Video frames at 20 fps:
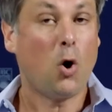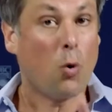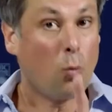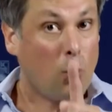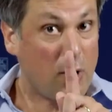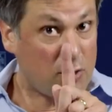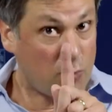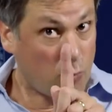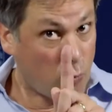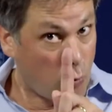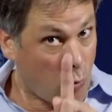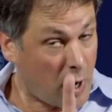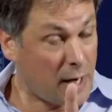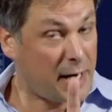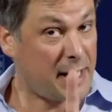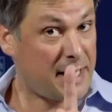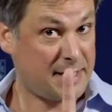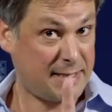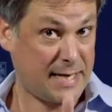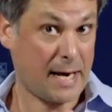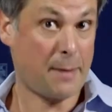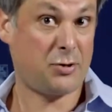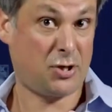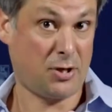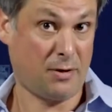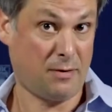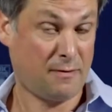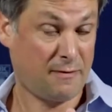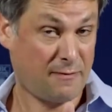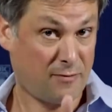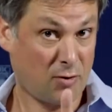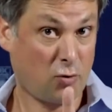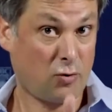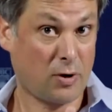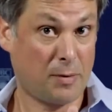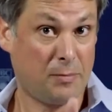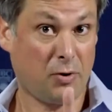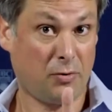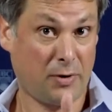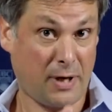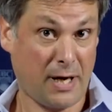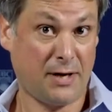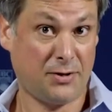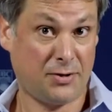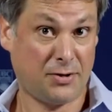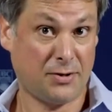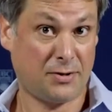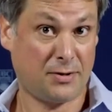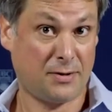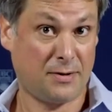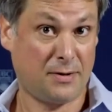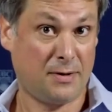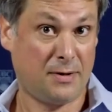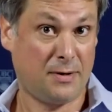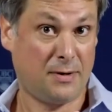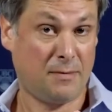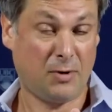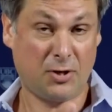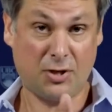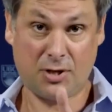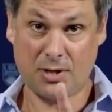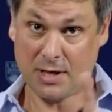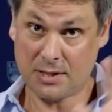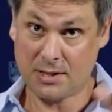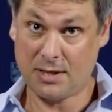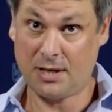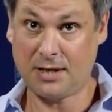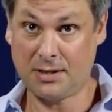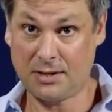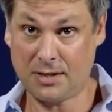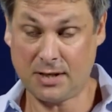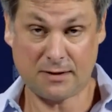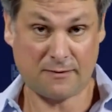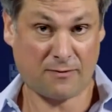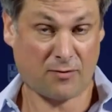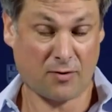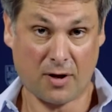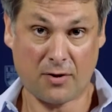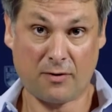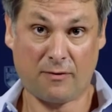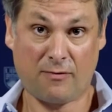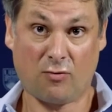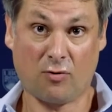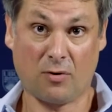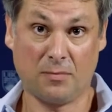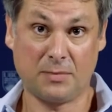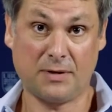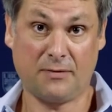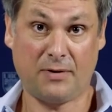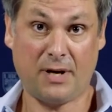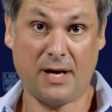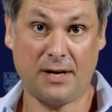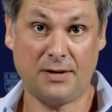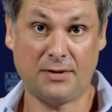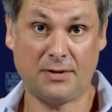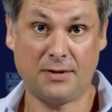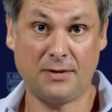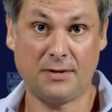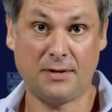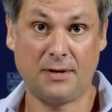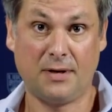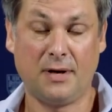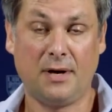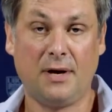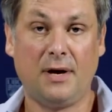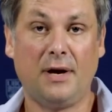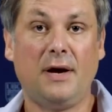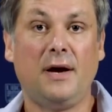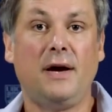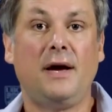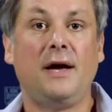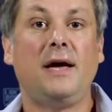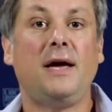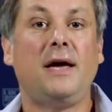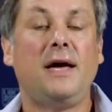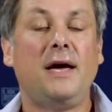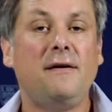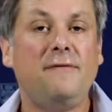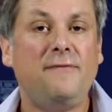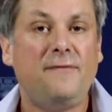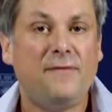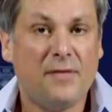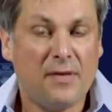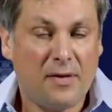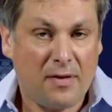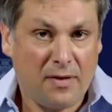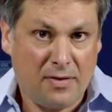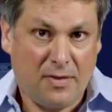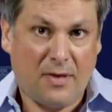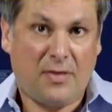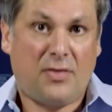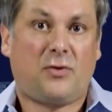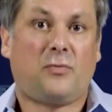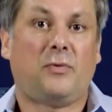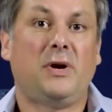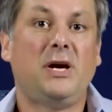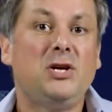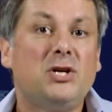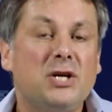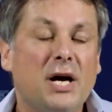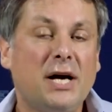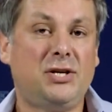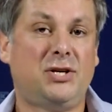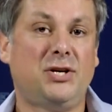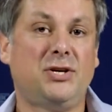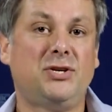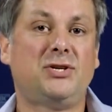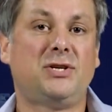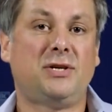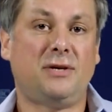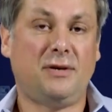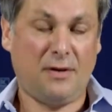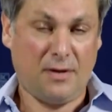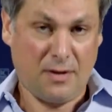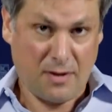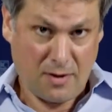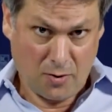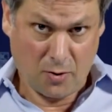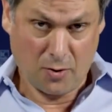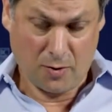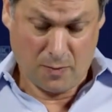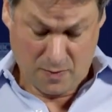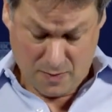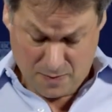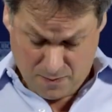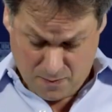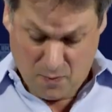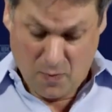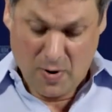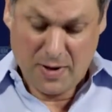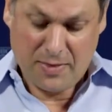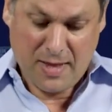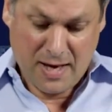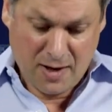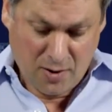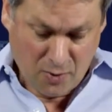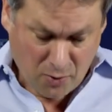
With one exception for criminal cases, which doesn't exist for other forms of cases. If the 3 judges, when they